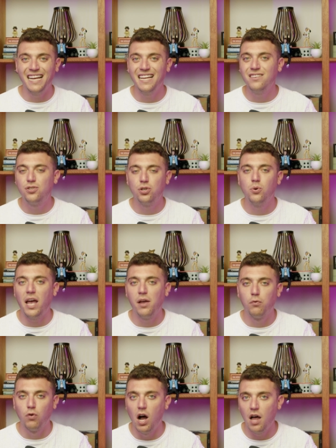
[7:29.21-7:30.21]
into a
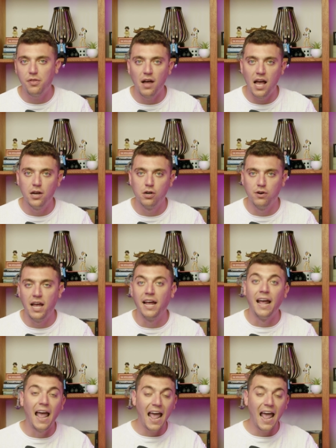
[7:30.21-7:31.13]
Roth IRA